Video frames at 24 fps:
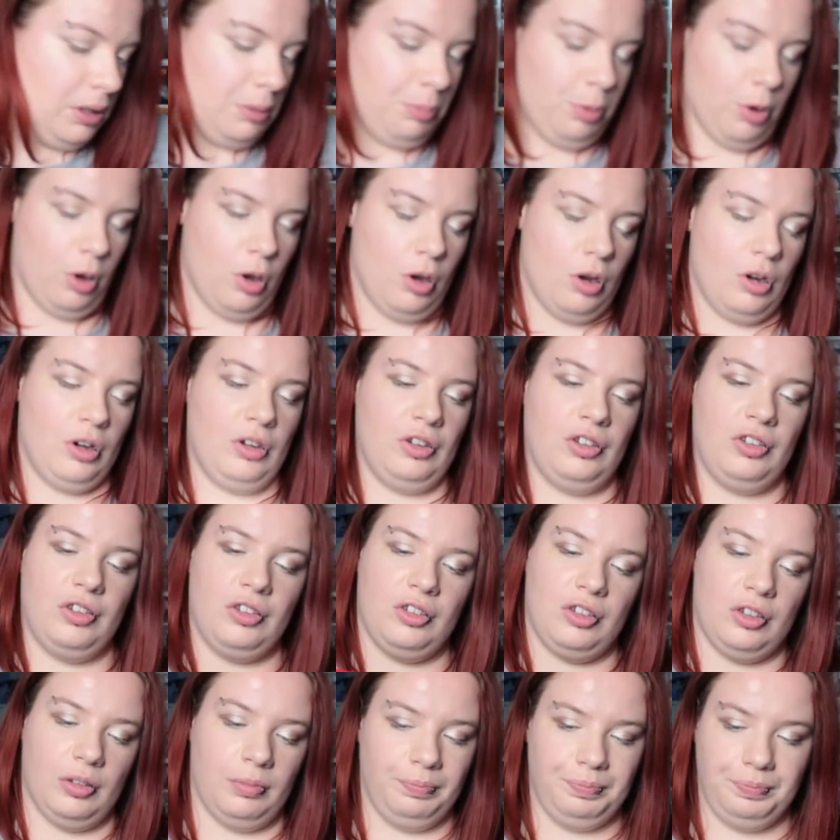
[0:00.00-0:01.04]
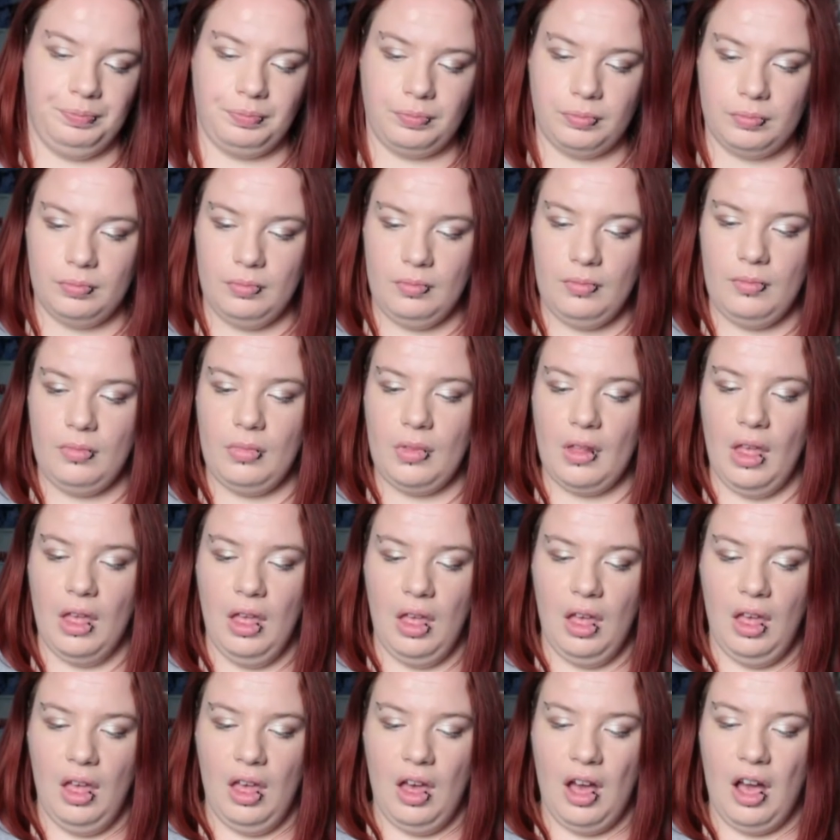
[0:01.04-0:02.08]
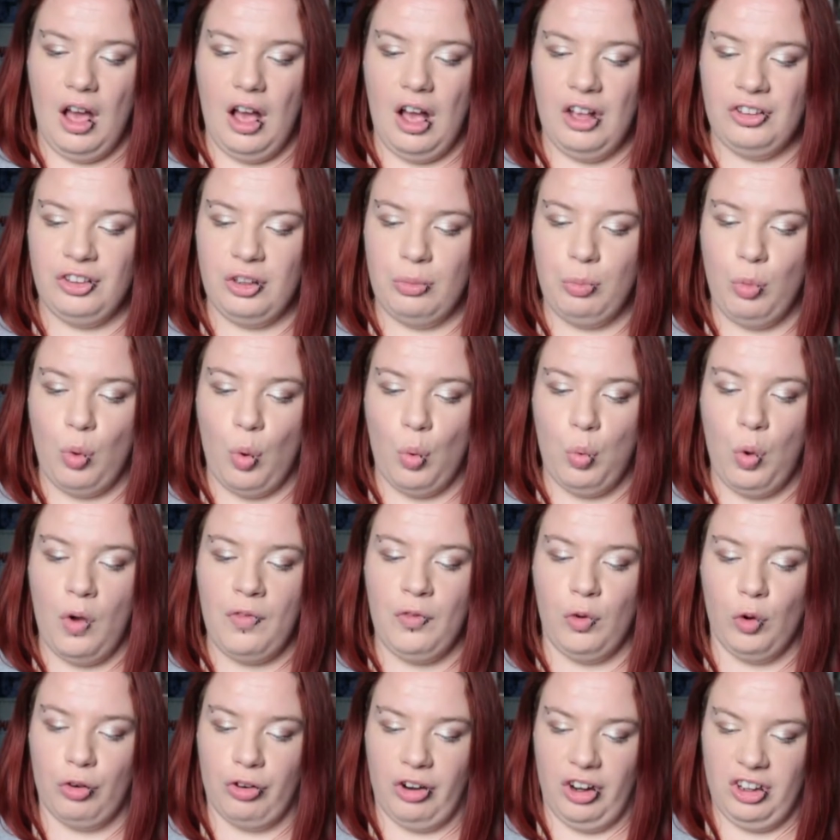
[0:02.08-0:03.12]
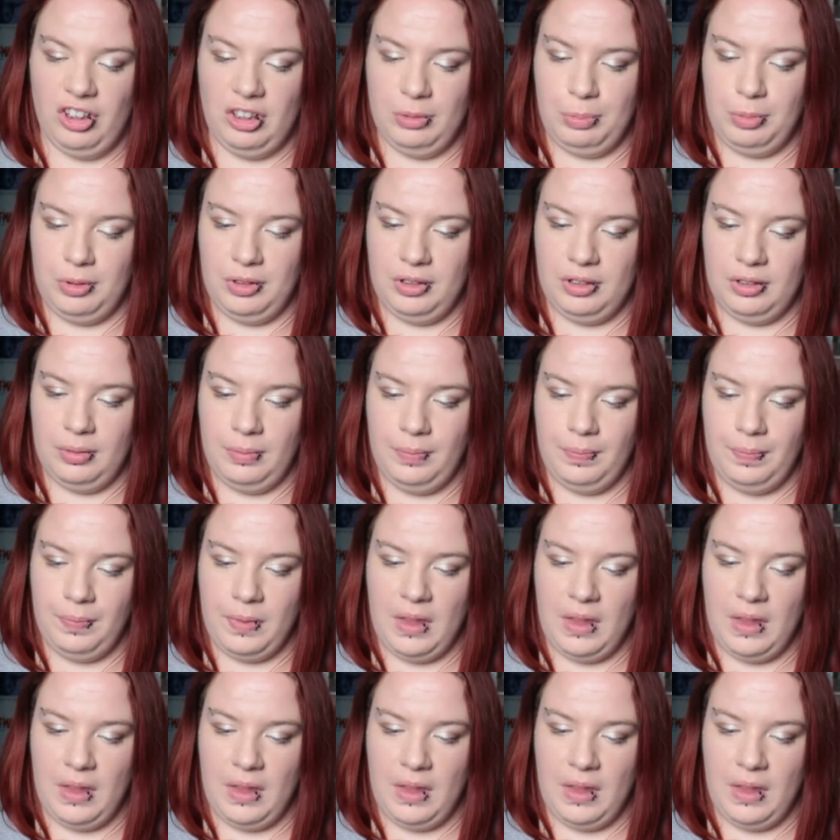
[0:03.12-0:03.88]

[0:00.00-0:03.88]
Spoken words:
in the box are some waffle crisps.